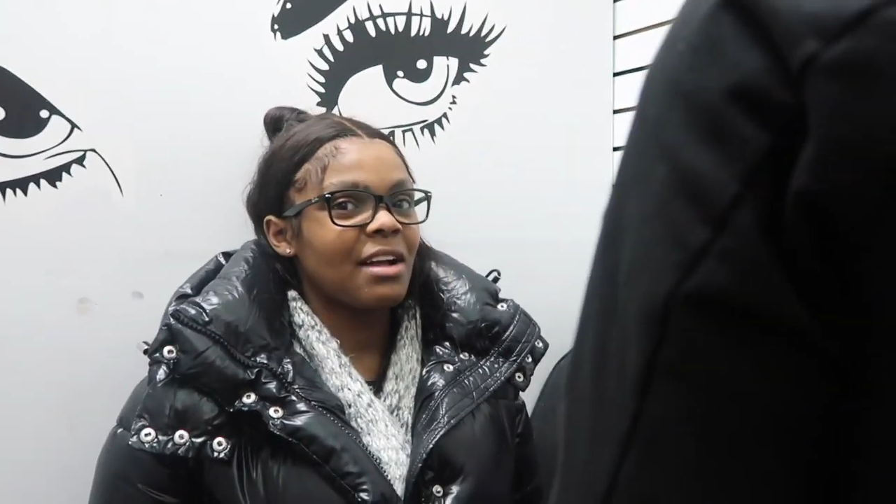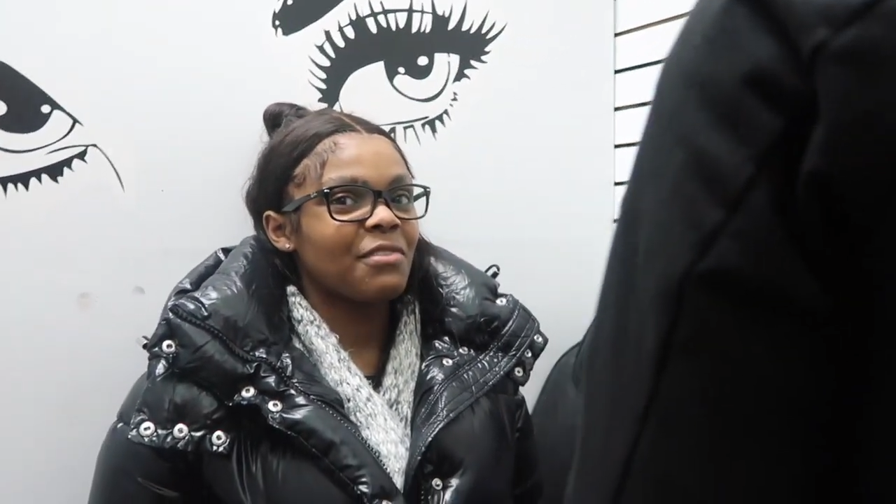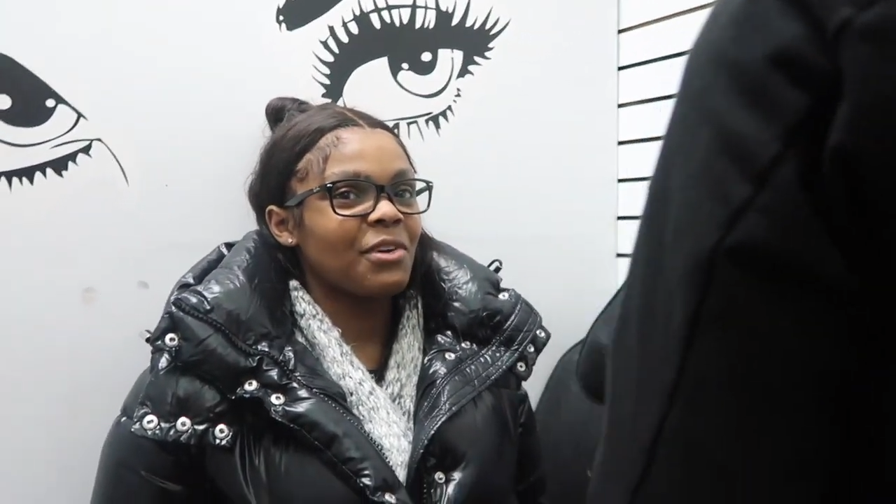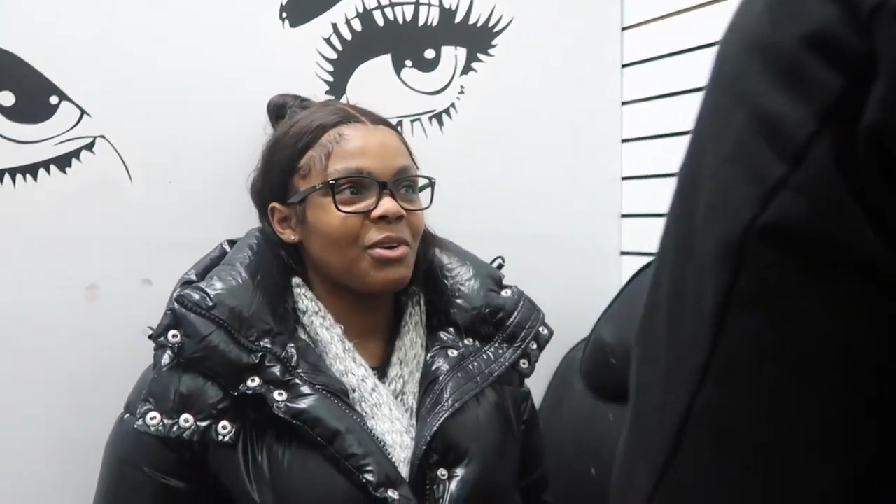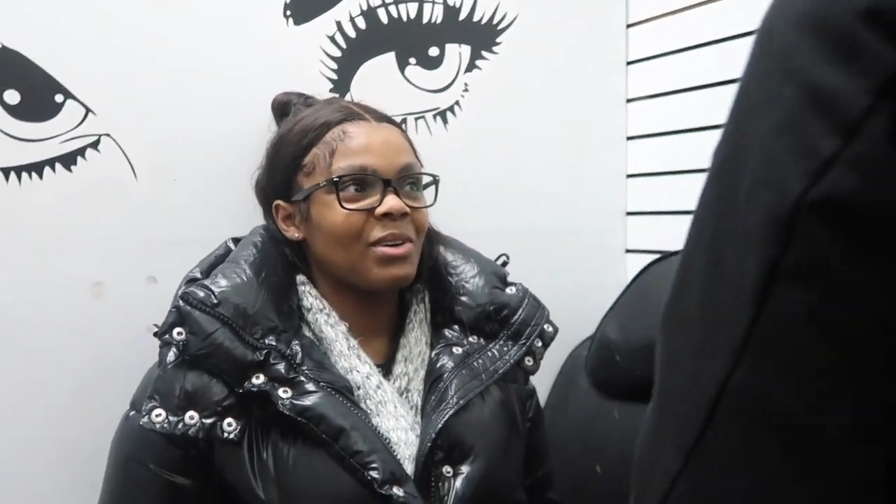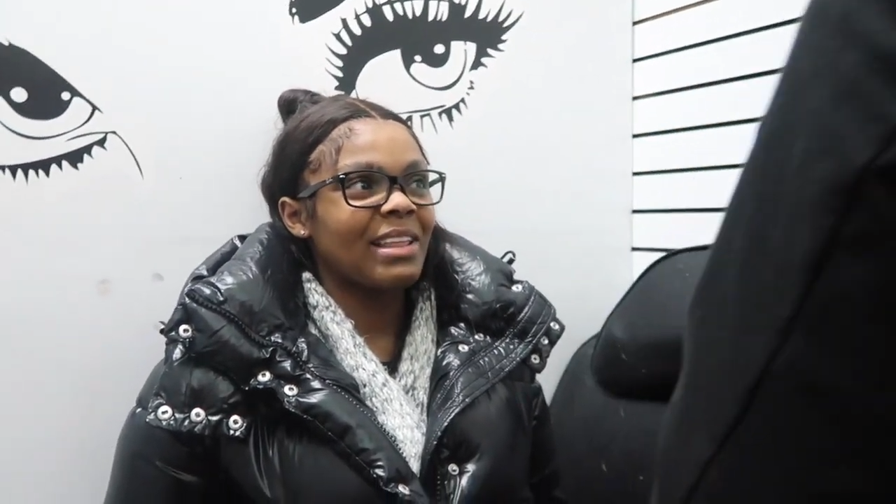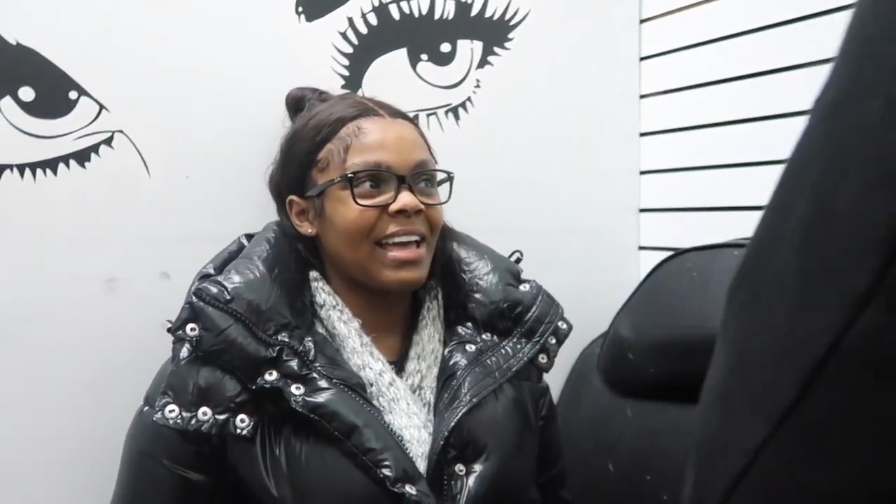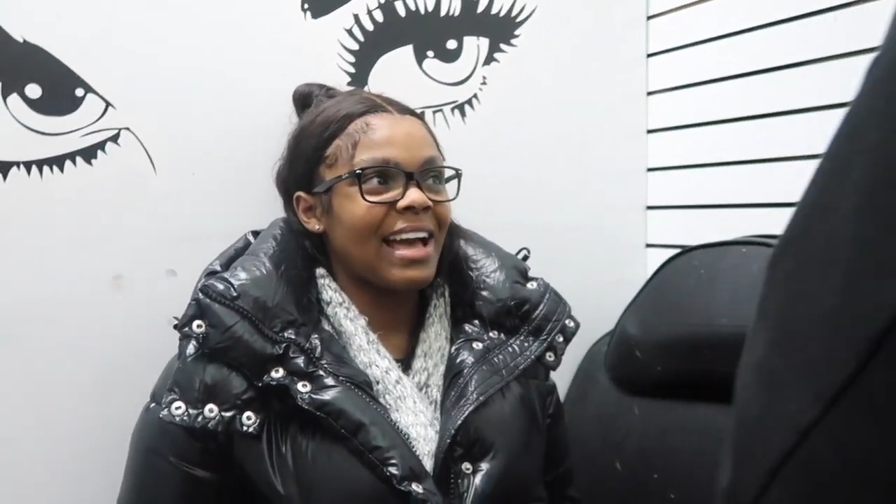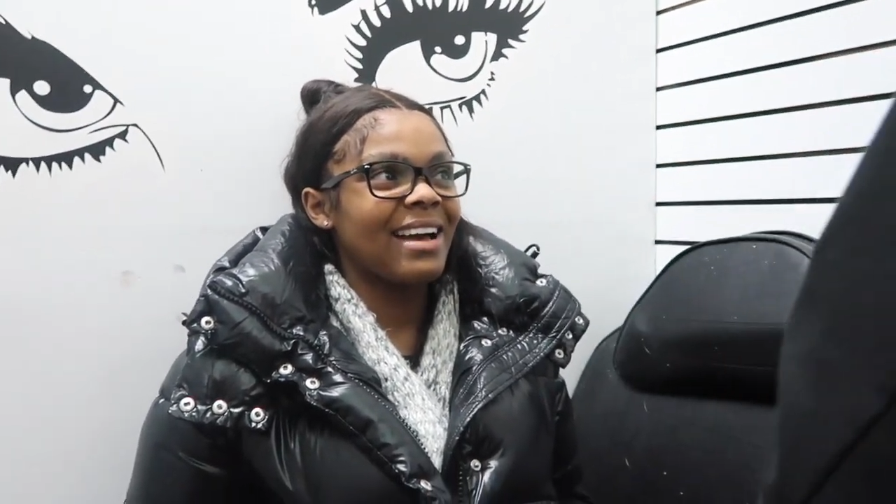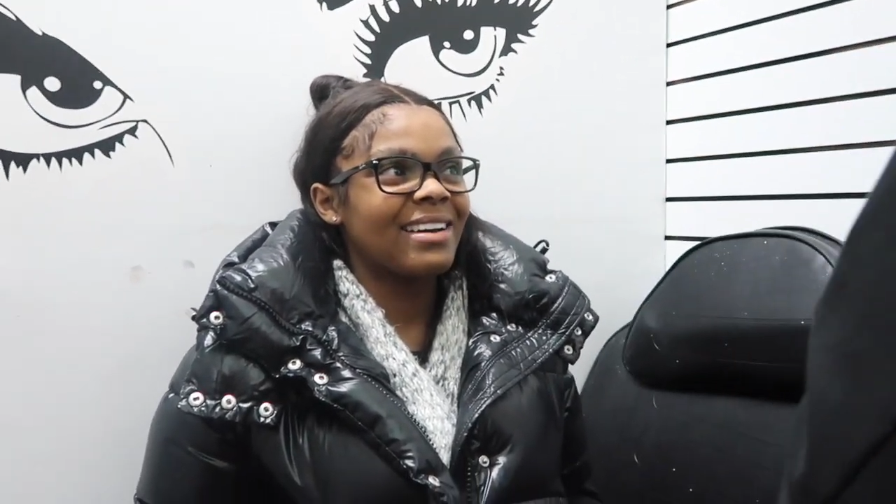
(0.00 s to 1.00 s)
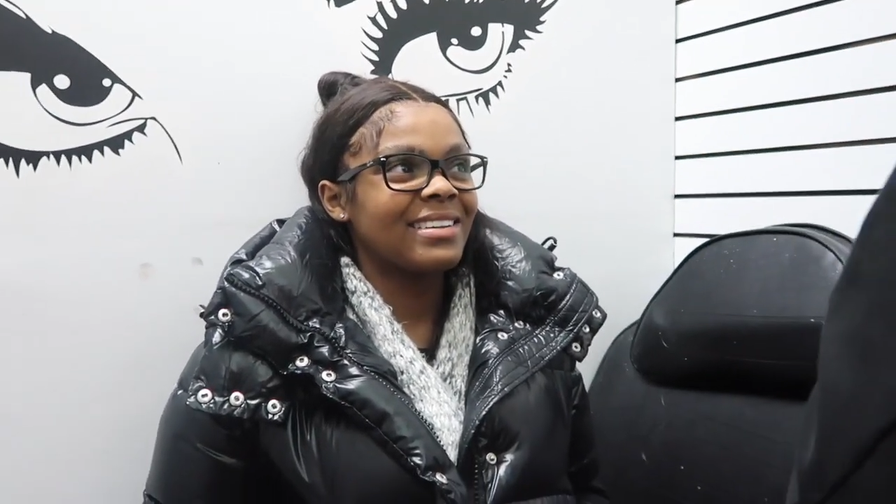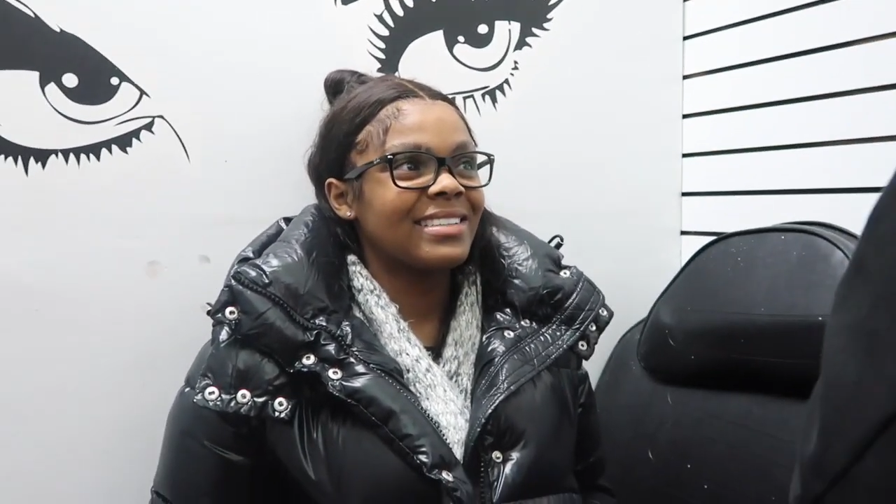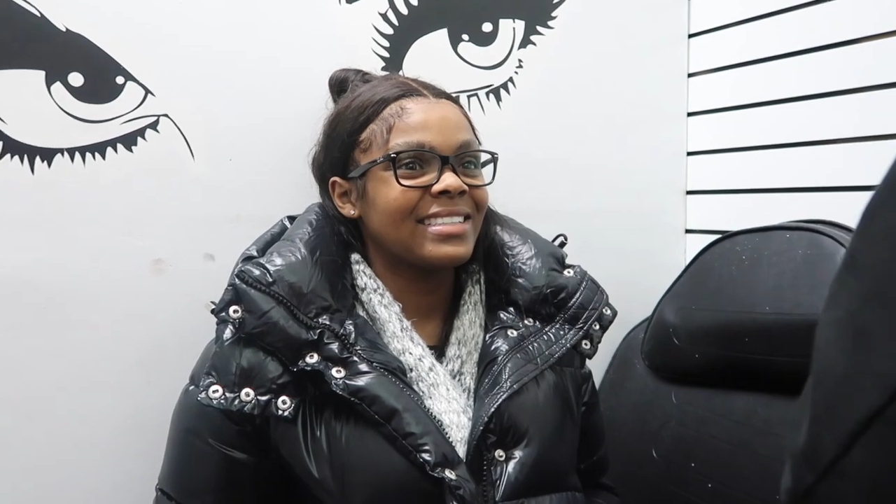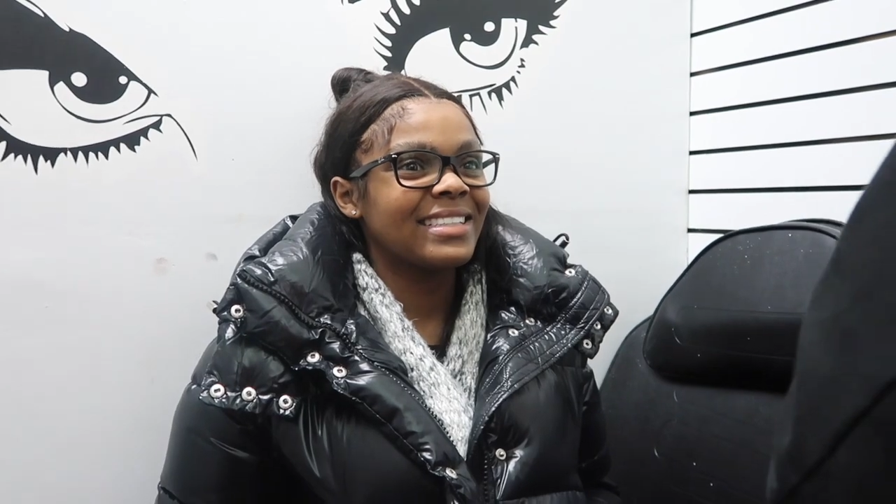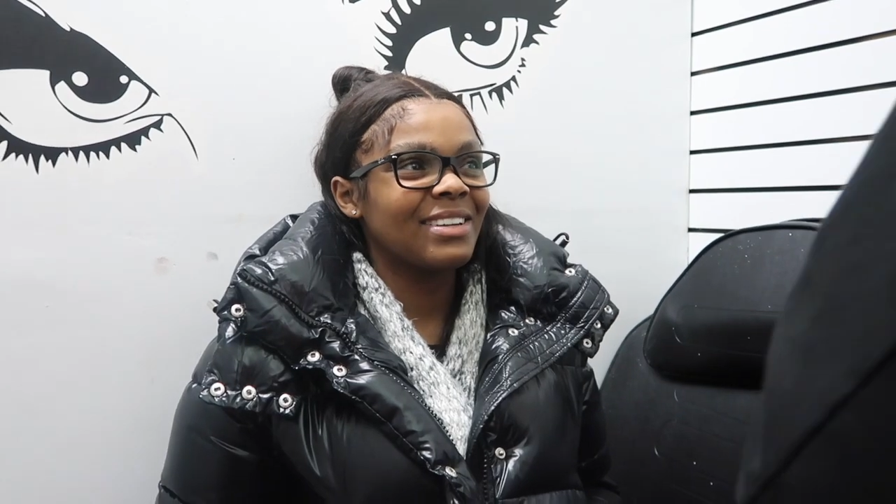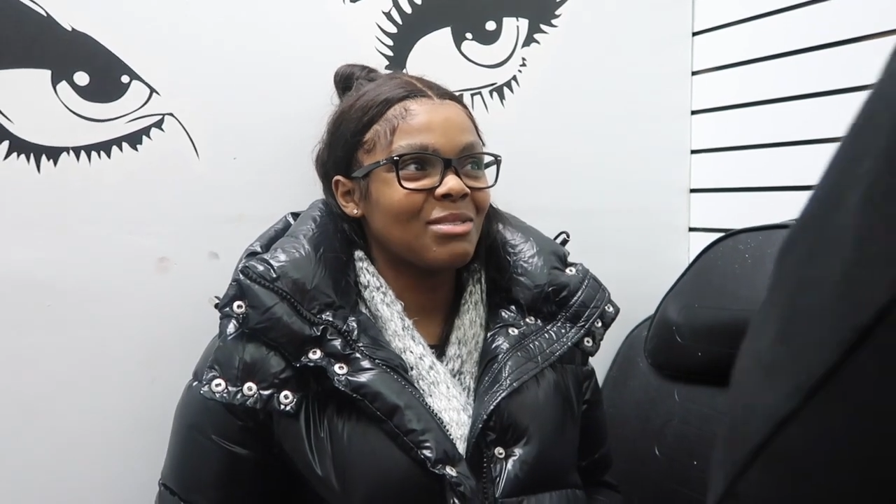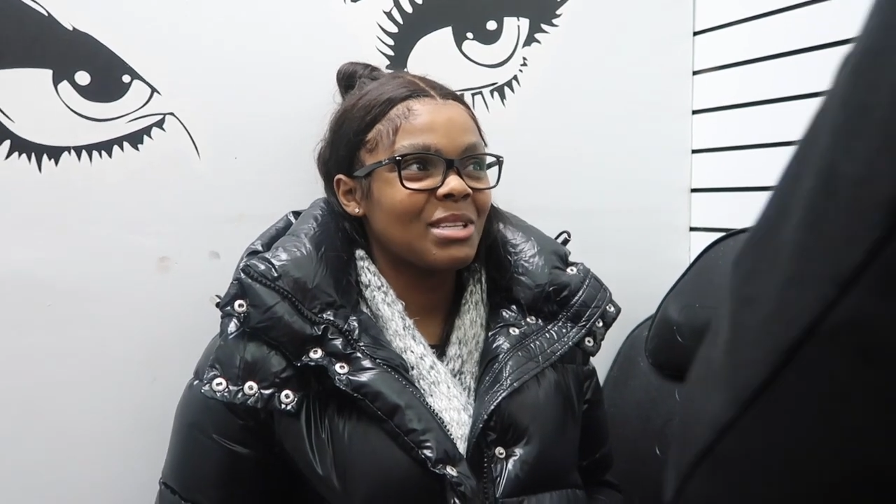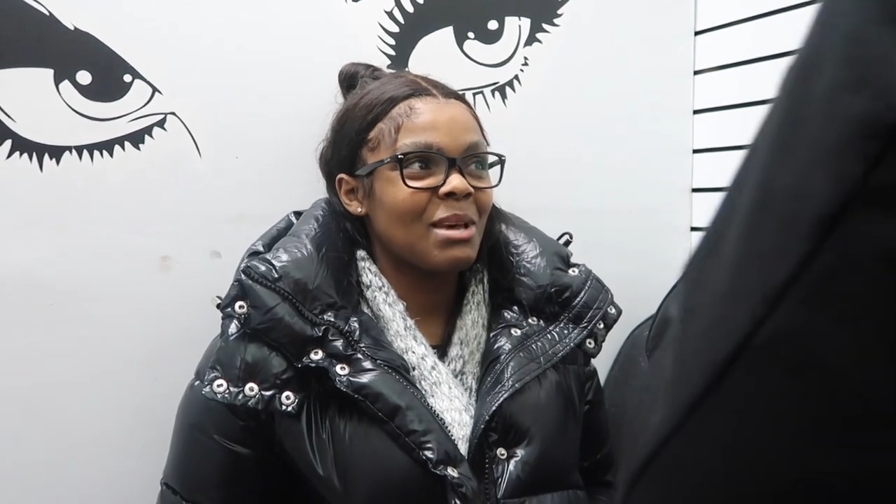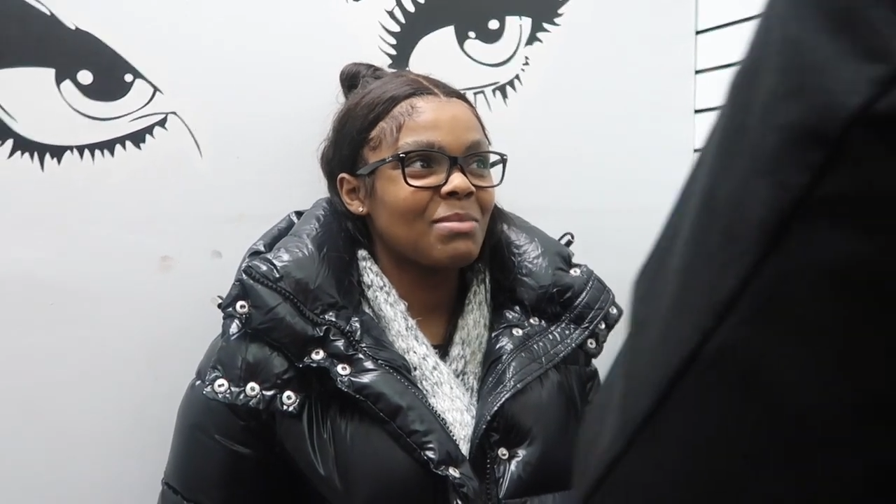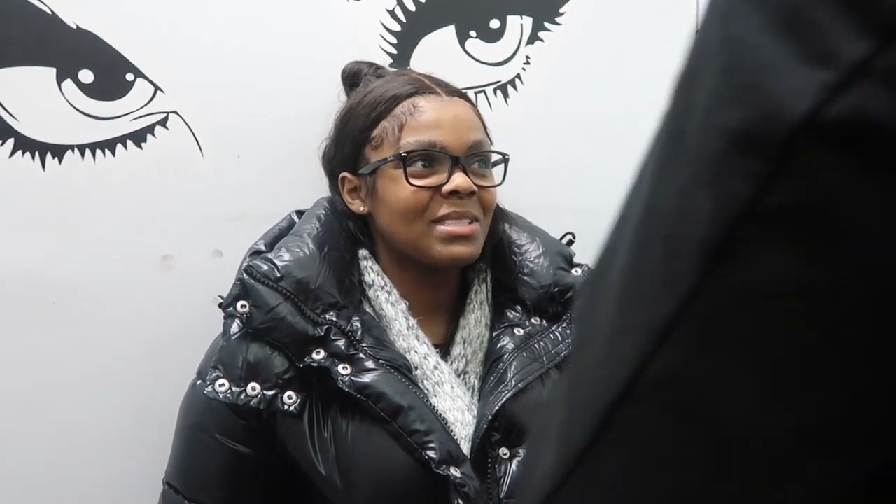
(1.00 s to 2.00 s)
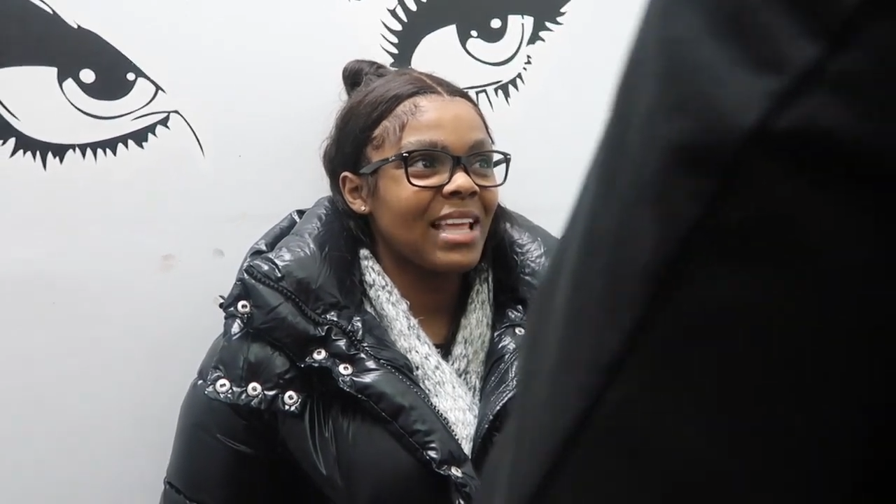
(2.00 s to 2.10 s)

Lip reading: How should I feel? Like how? No tips?